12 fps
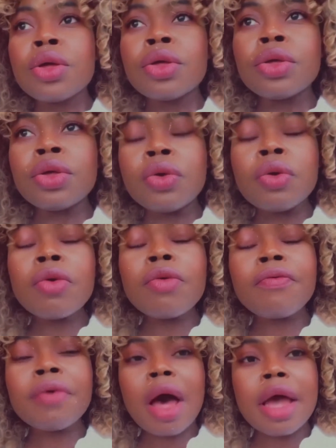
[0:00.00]
You
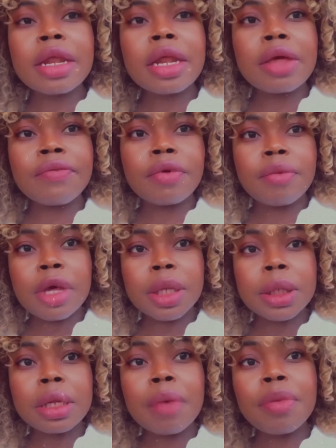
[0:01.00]
find an information that